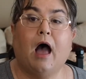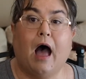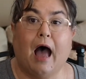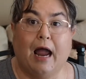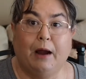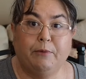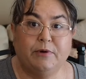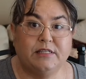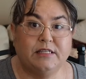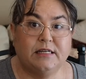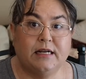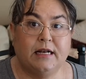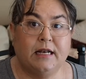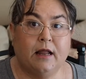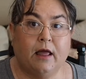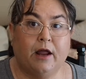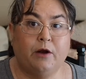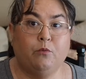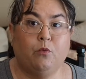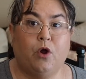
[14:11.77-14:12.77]
I was in a
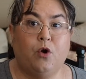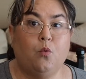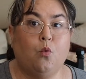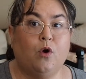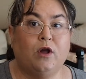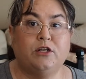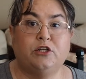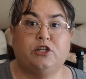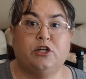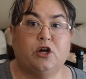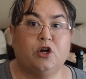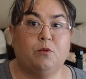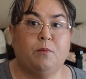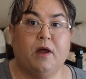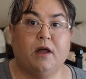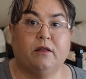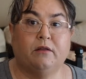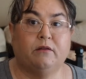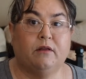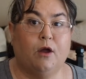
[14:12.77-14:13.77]
911 junk
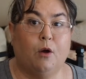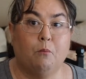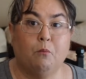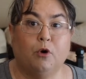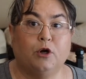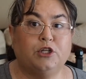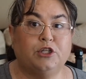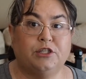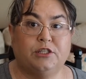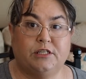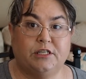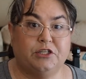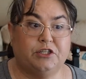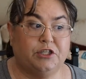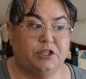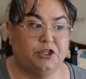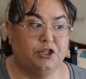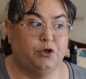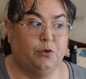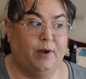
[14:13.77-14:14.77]
mail emergency
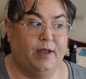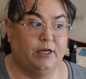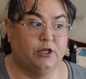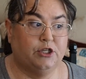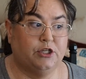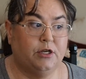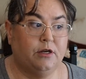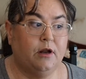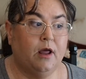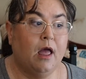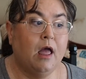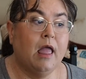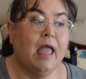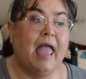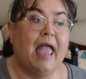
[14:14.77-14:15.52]
situation,